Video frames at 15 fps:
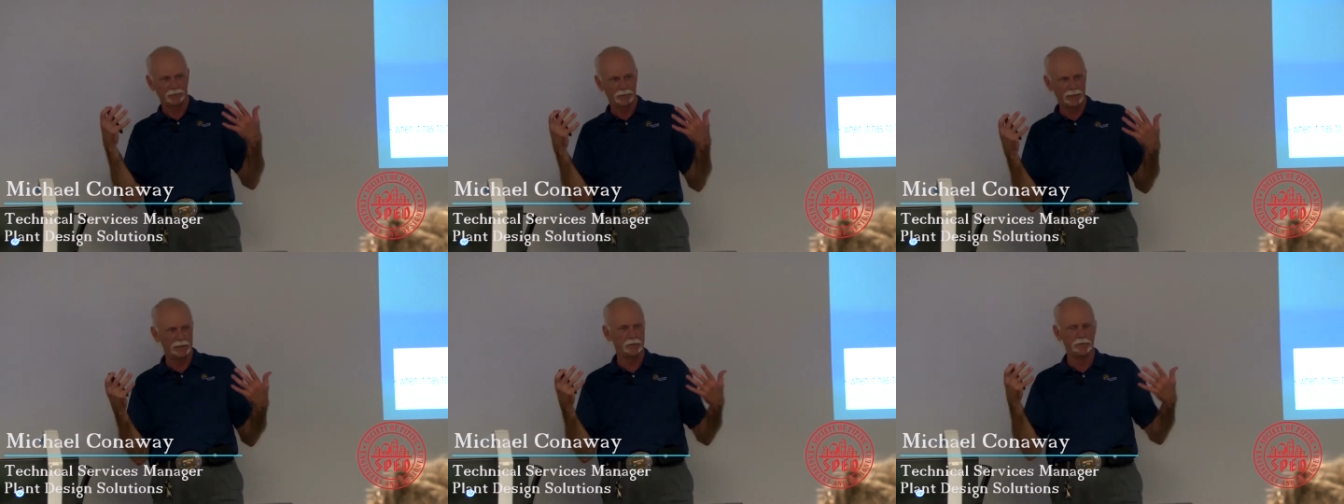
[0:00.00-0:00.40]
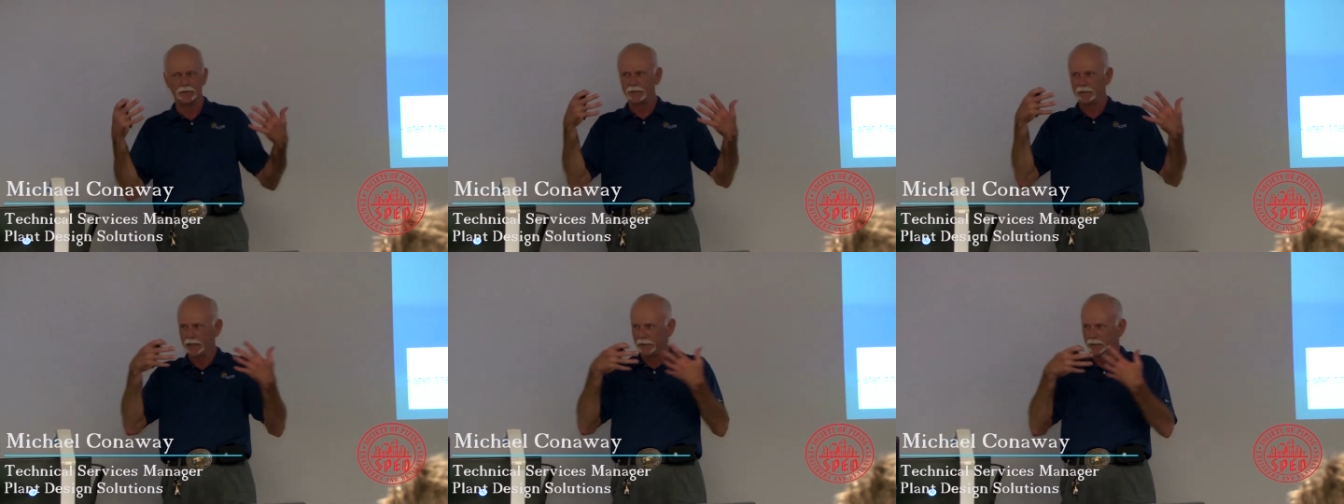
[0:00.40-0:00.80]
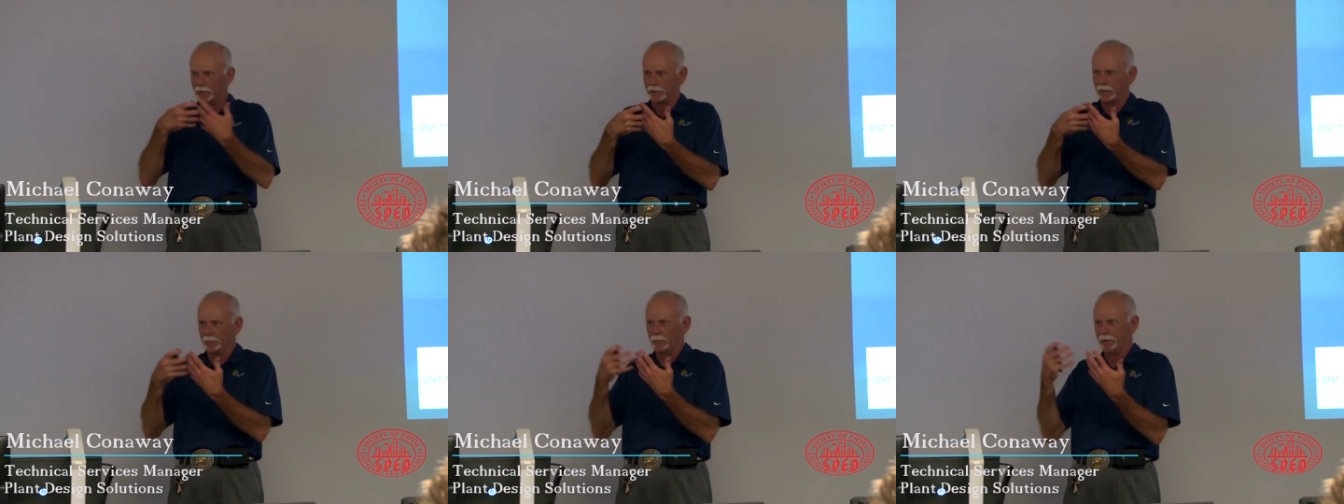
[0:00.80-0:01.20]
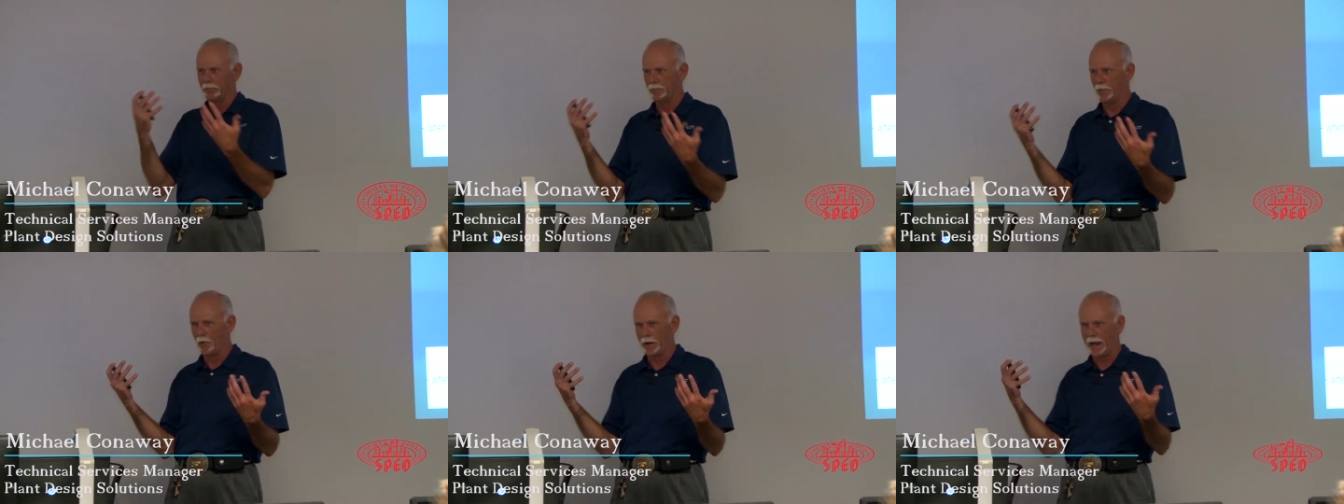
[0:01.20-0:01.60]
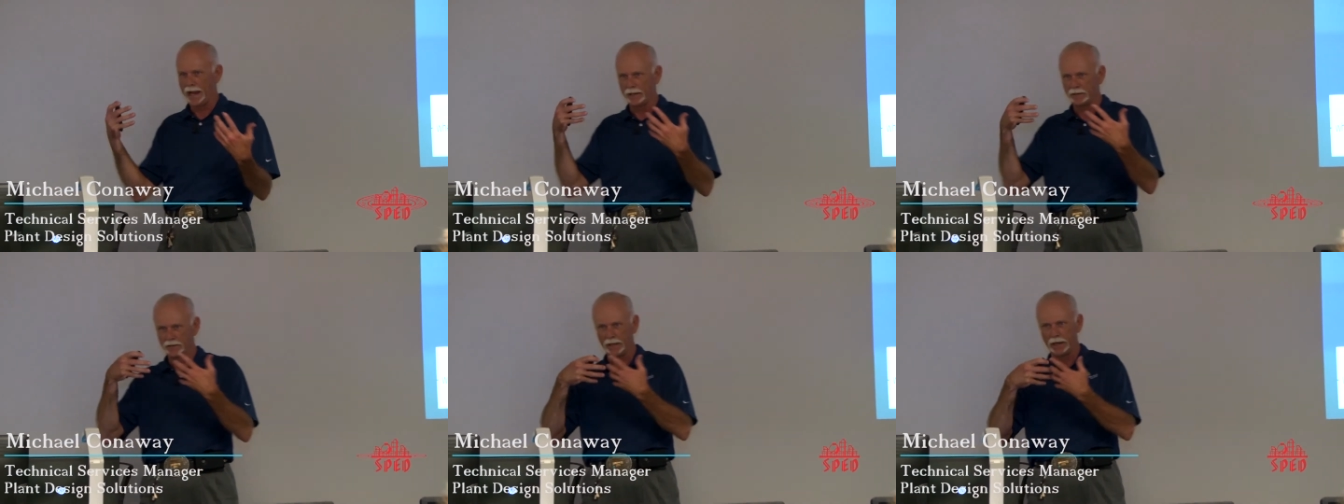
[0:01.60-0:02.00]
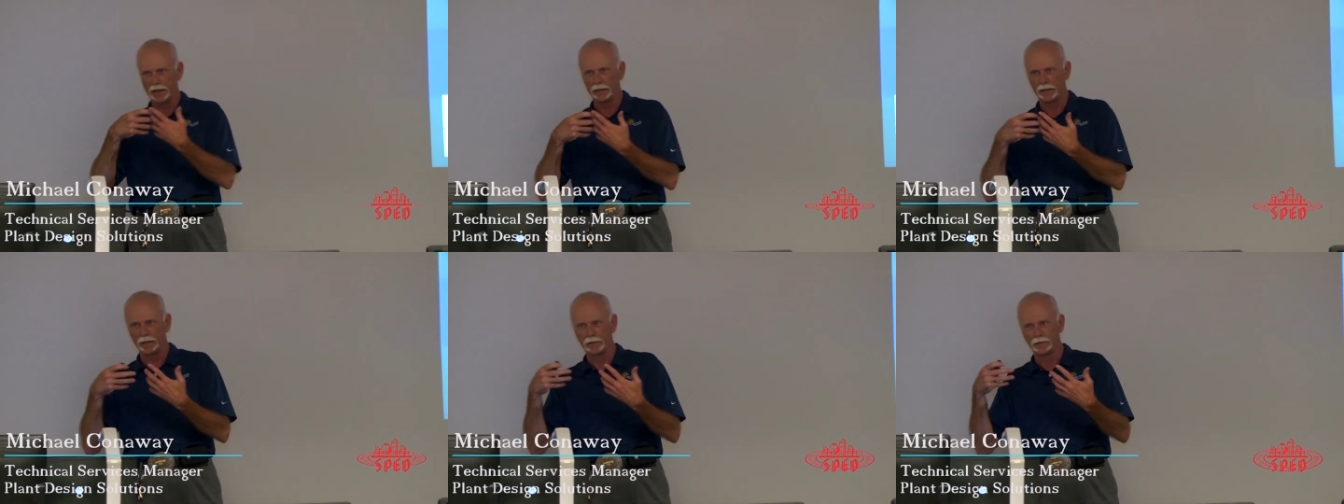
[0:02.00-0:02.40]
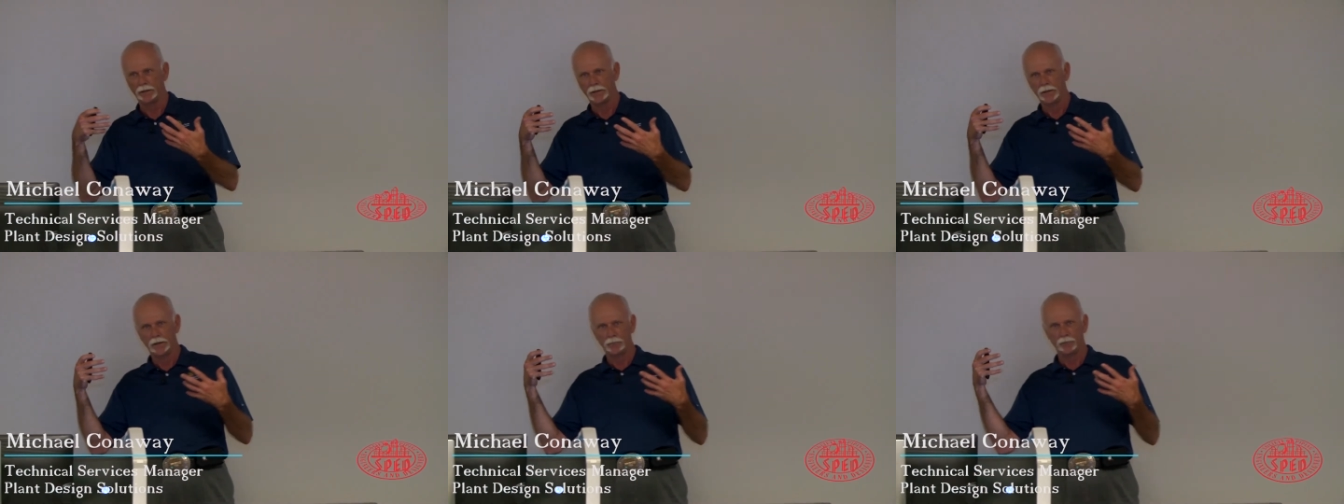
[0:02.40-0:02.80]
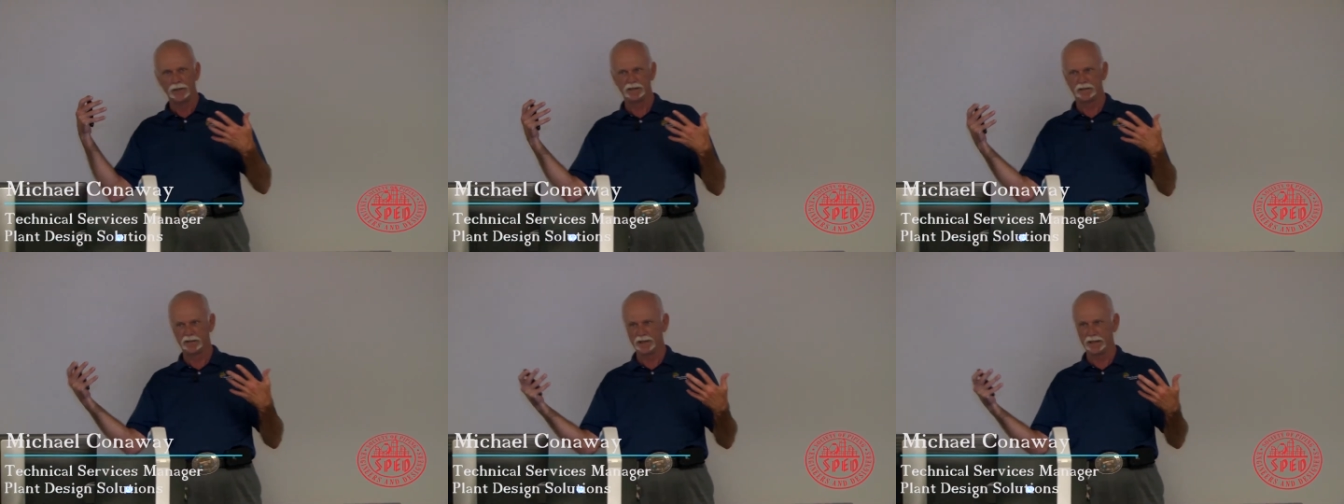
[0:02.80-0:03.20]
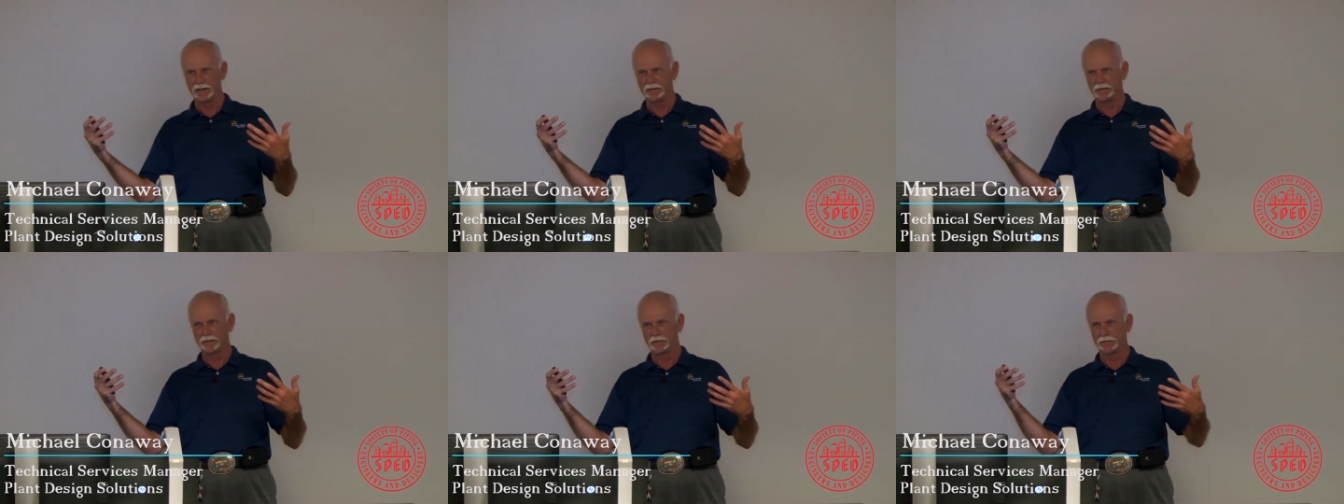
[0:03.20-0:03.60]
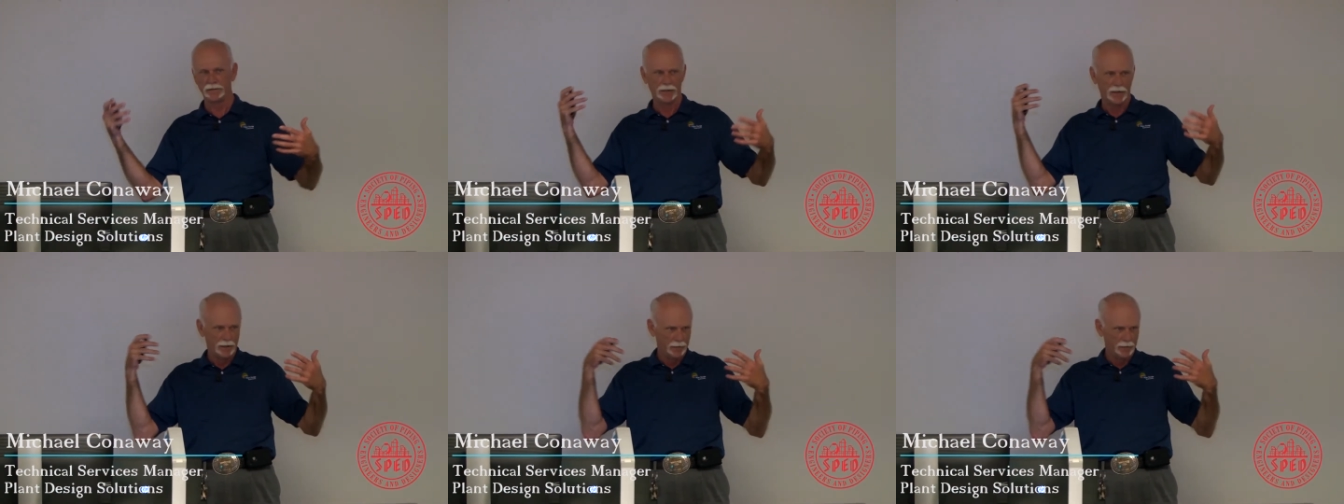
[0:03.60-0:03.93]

We do need to do a little bit more handshaking with Caesar,